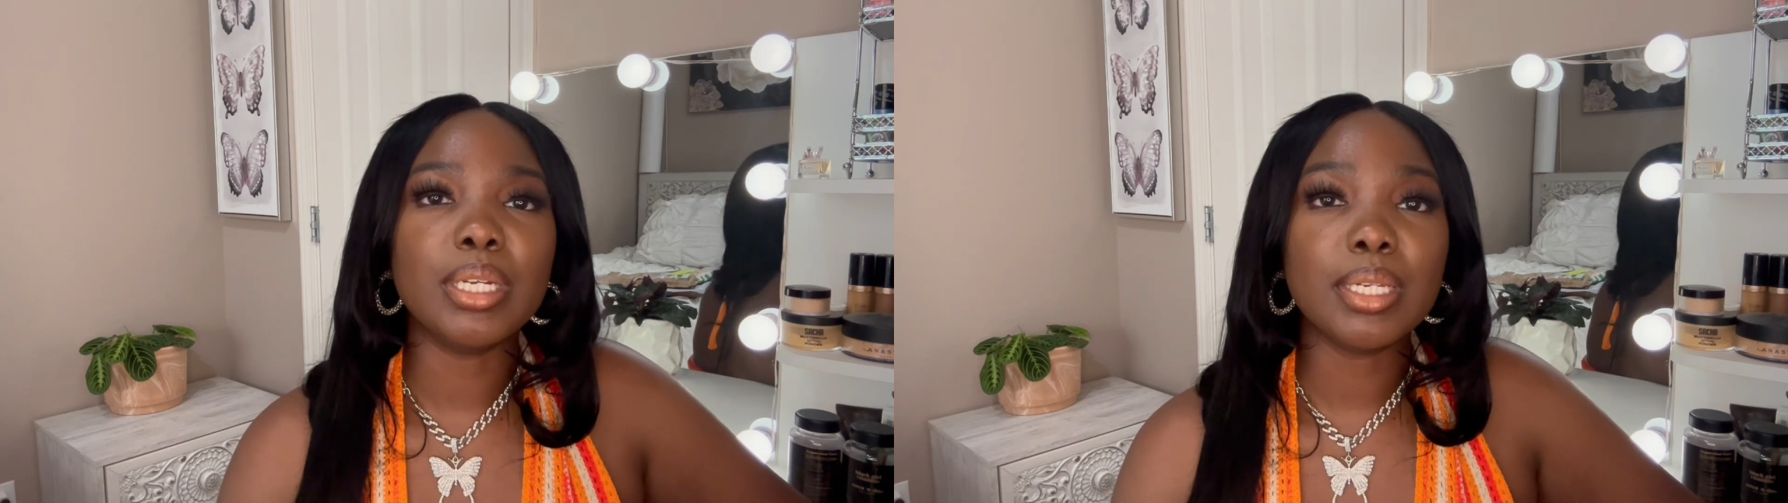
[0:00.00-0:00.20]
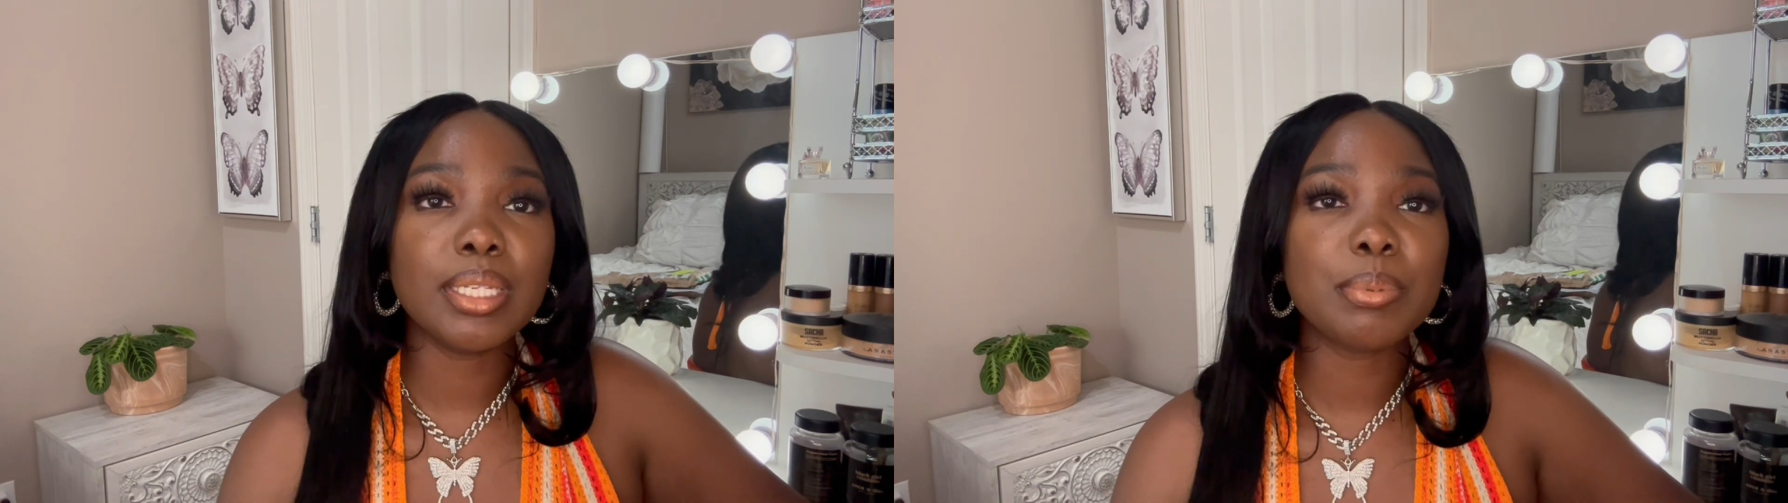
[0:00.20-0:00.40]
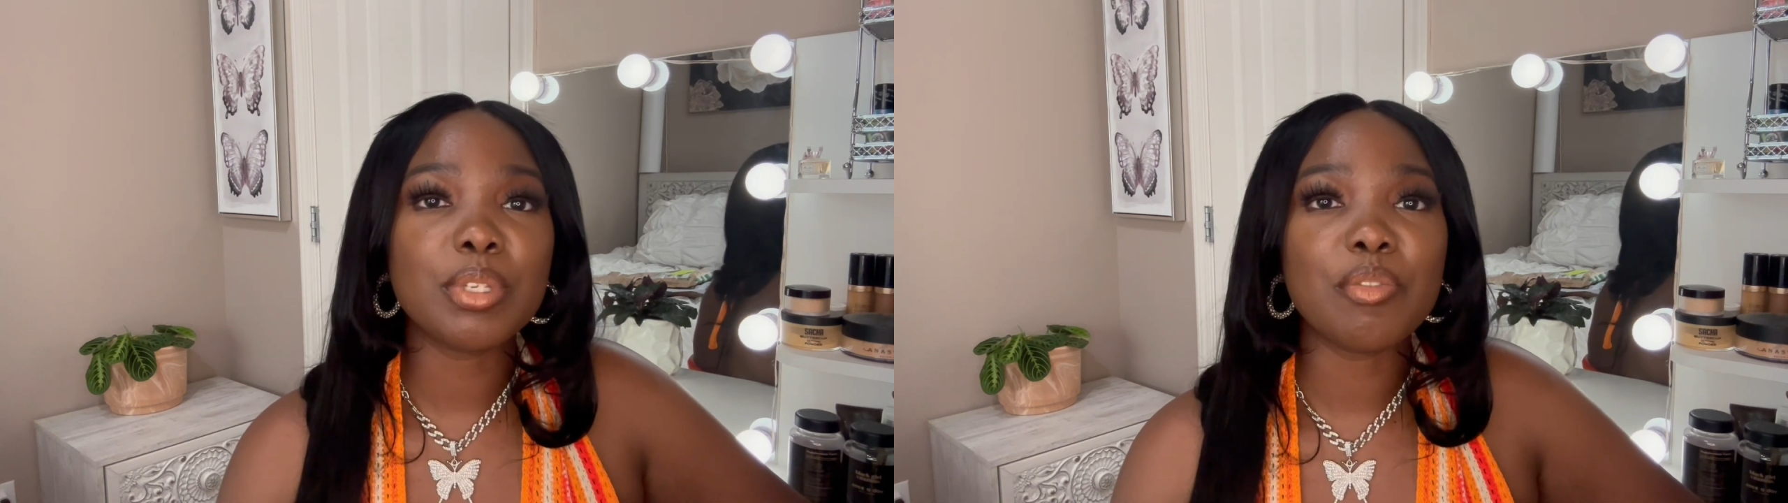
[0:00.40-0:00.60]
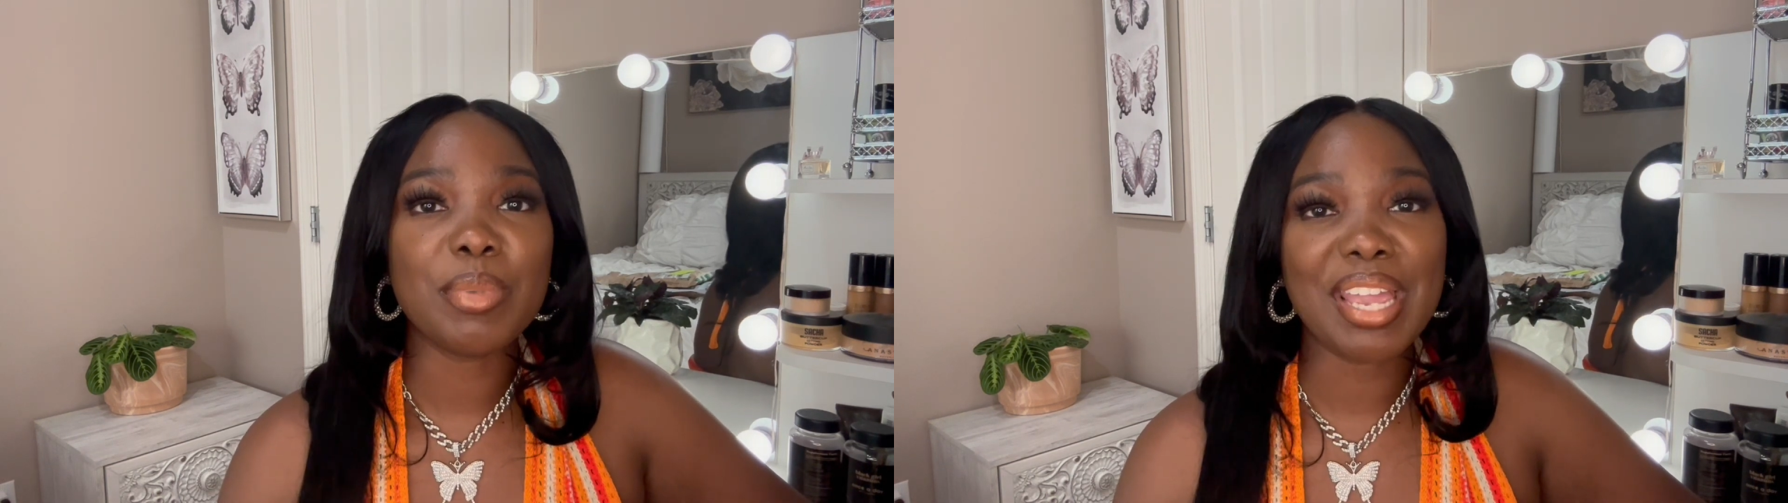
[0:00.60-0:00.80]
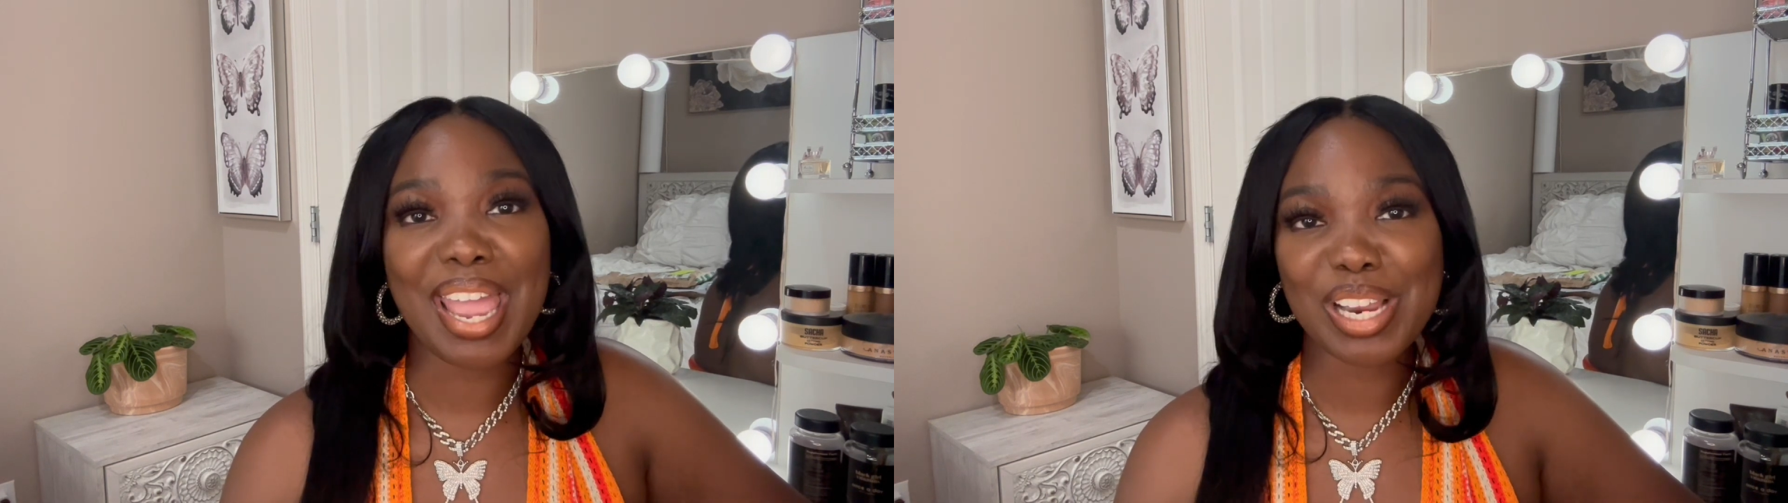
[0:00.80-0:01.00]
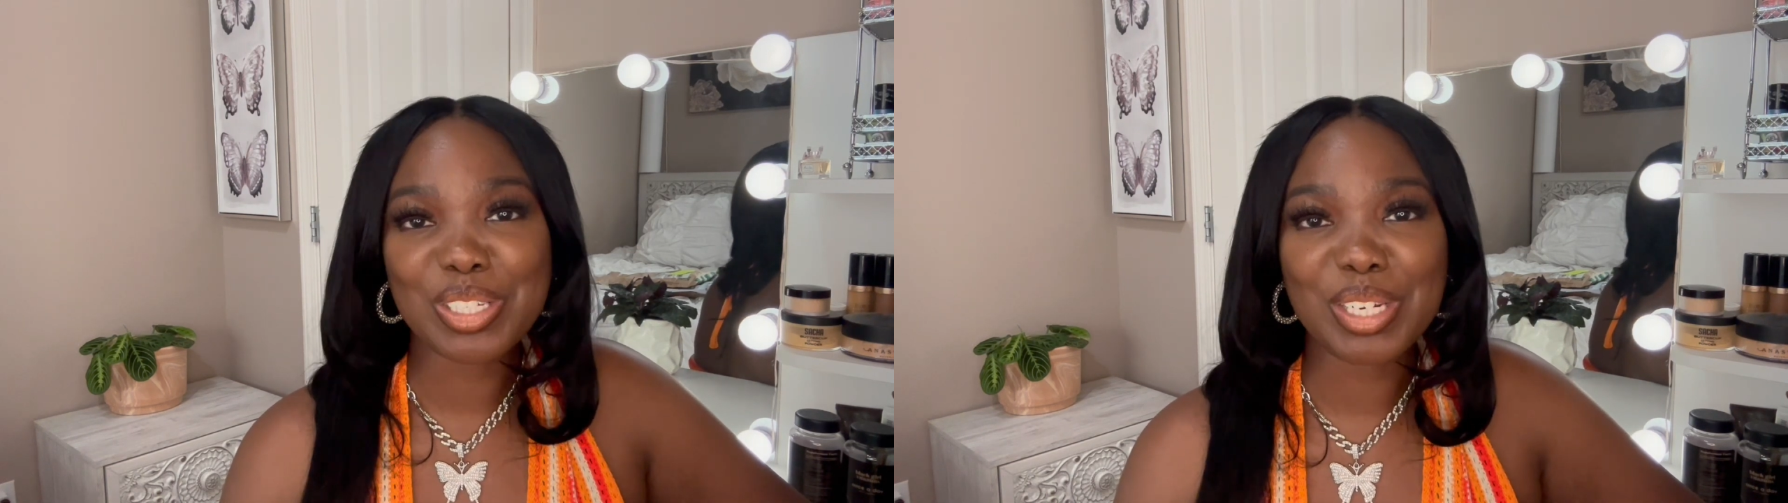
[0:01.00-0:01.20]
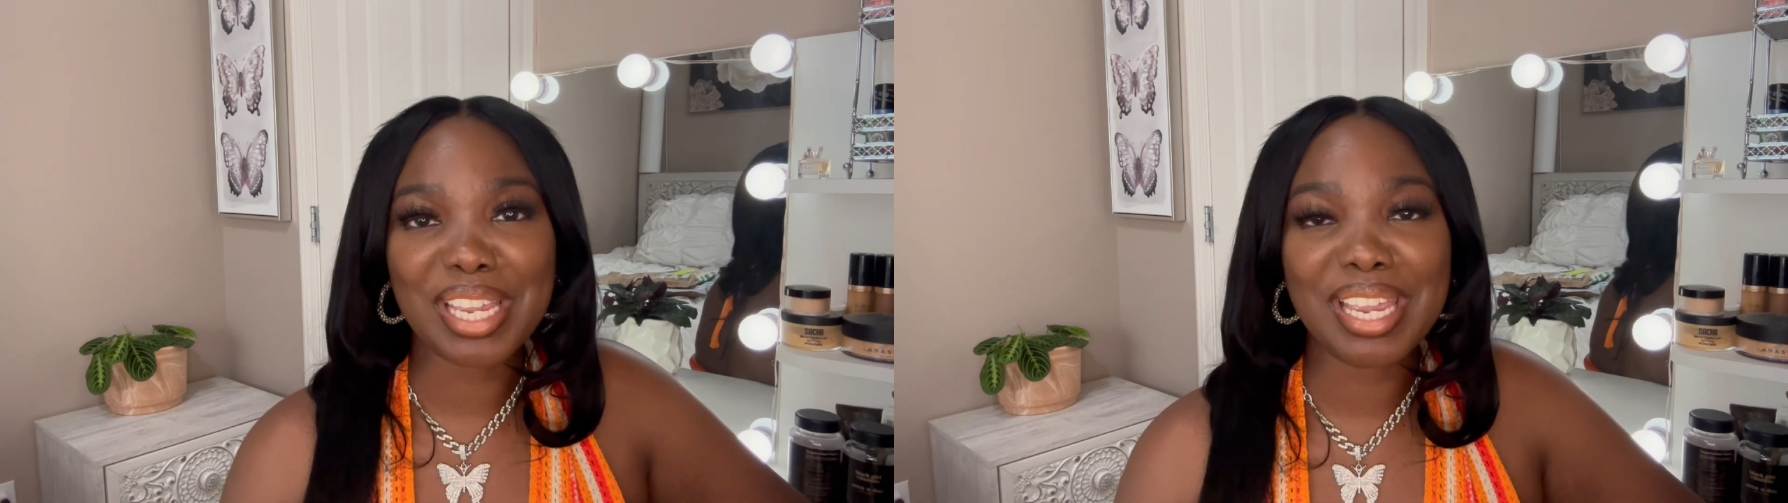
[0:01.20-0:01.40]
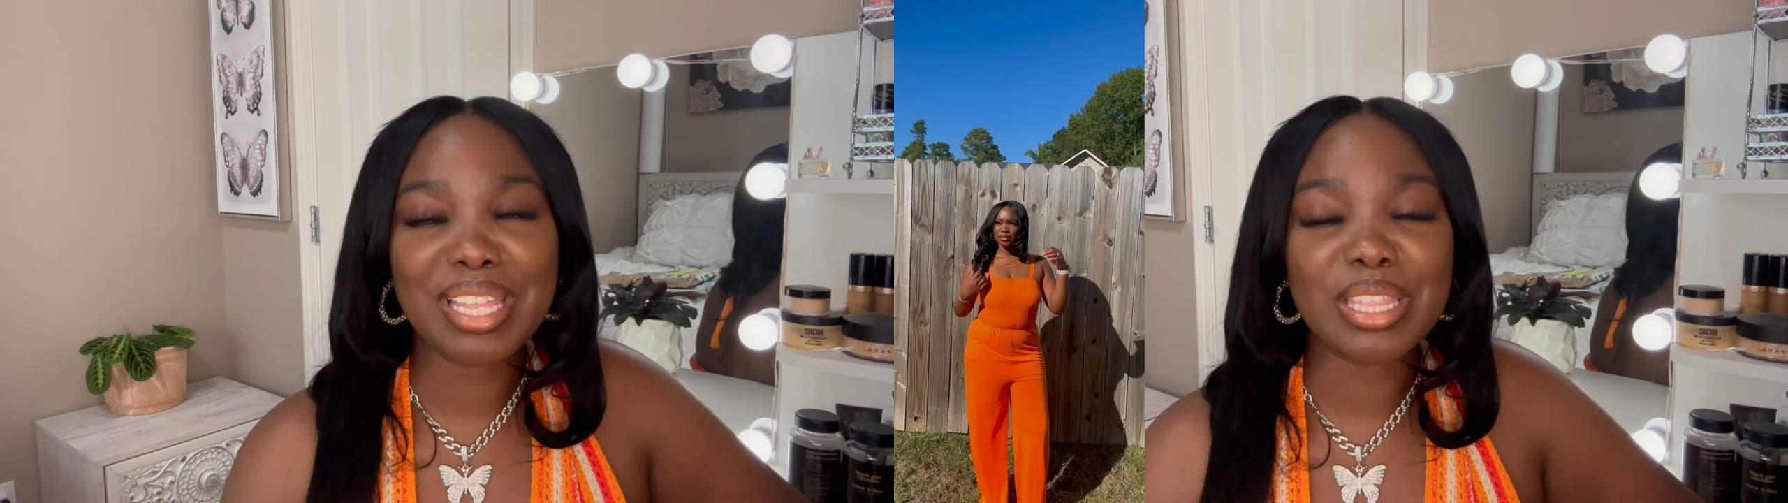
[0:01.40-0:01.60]
clips of me actually
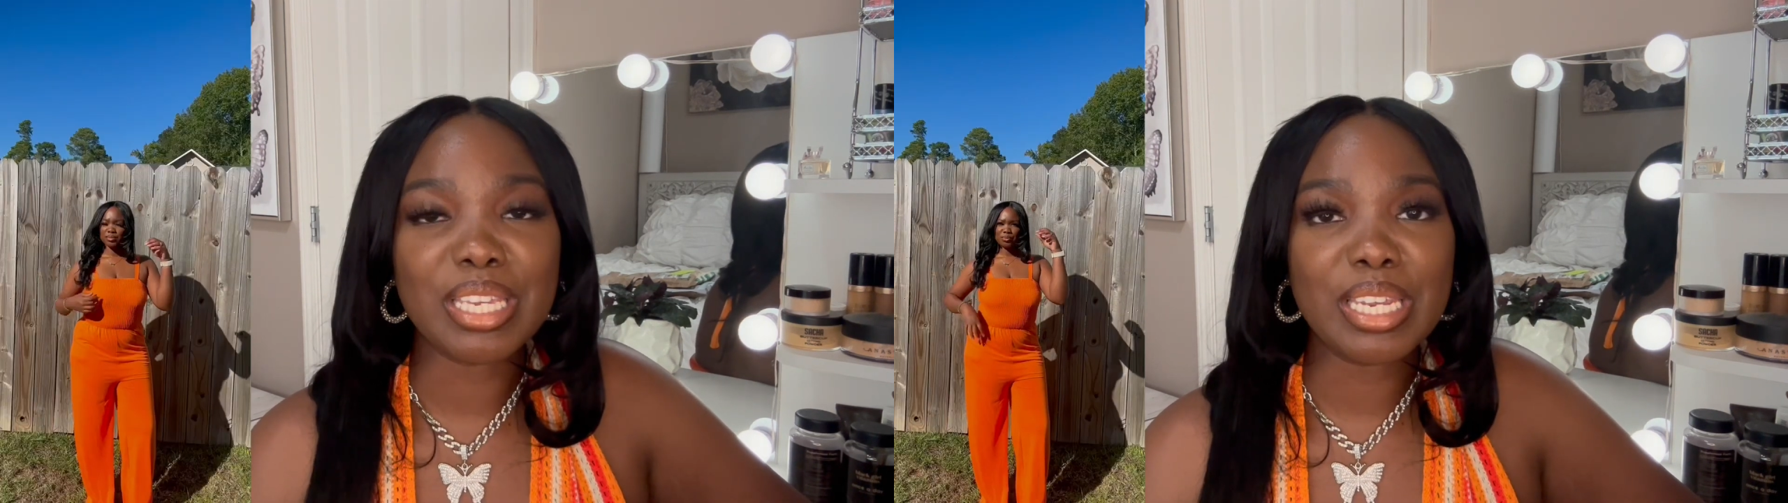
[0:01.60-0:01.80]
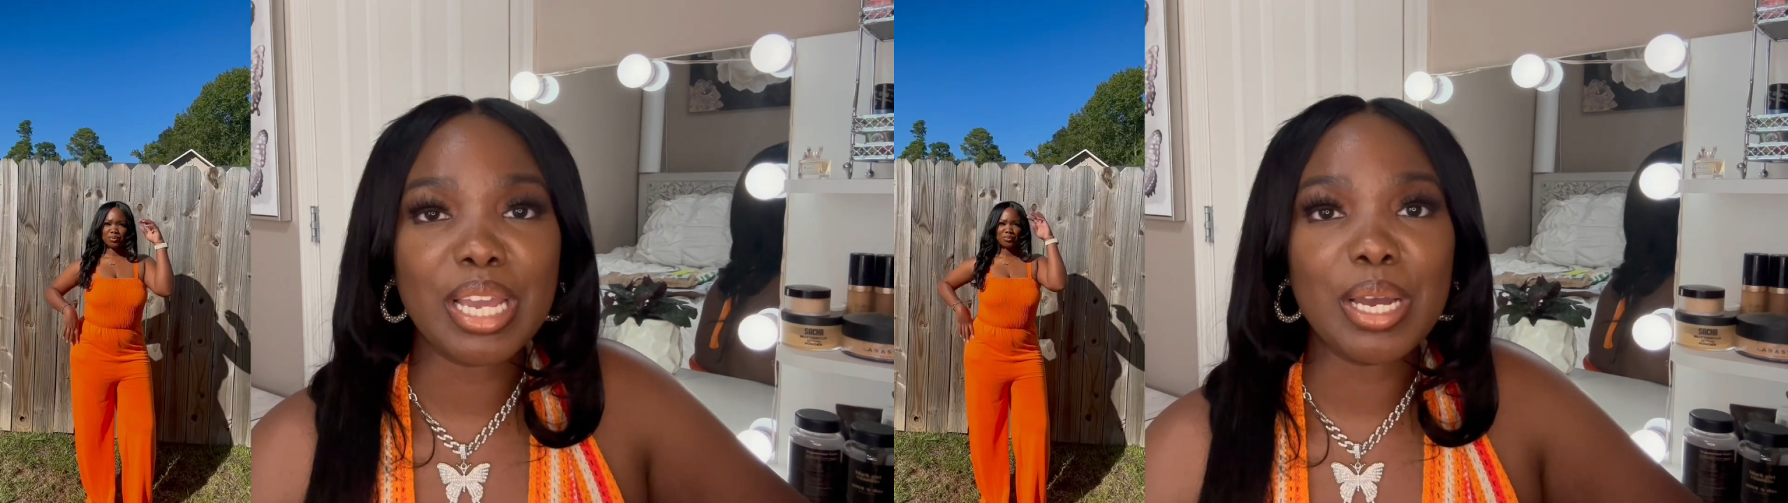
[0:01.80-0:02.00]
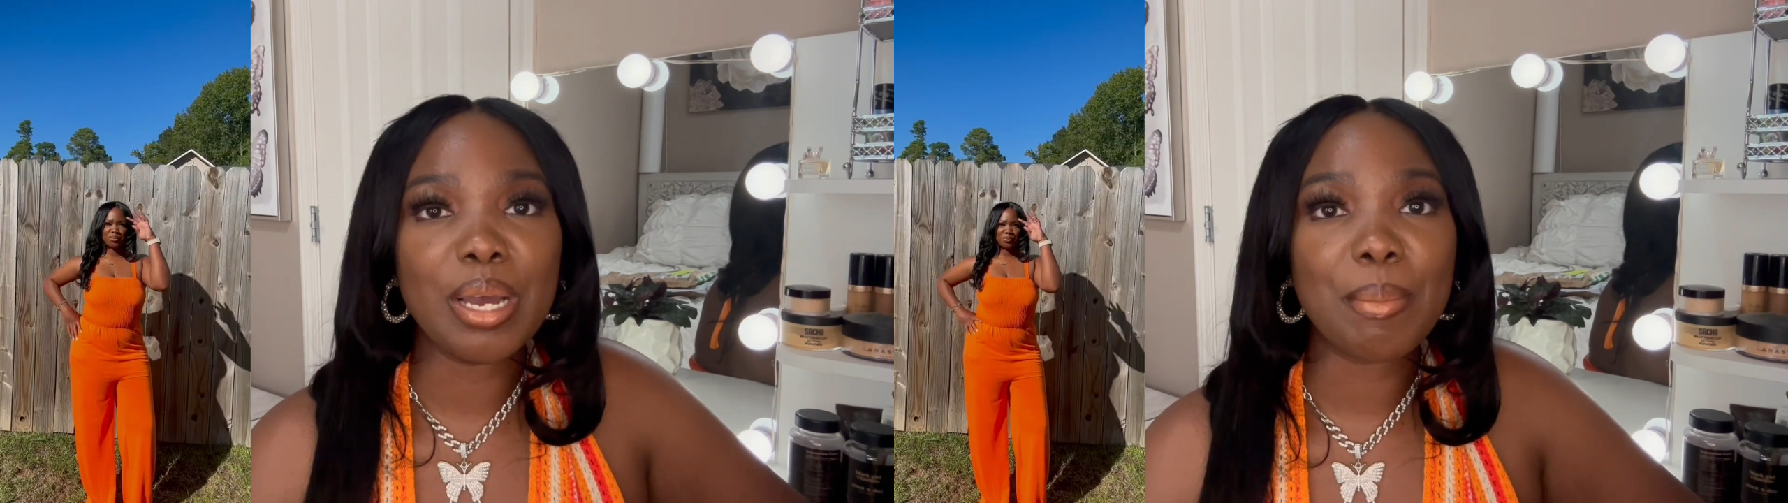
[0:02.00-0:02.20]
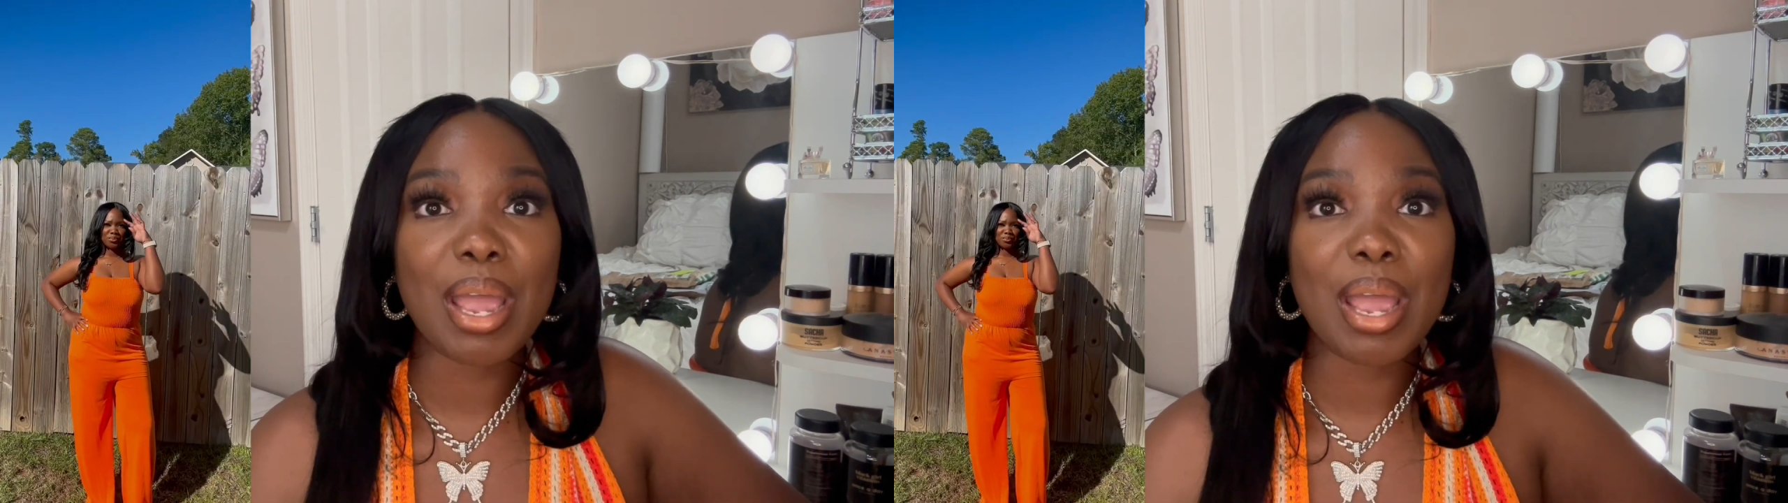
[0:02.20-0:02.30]
in the um,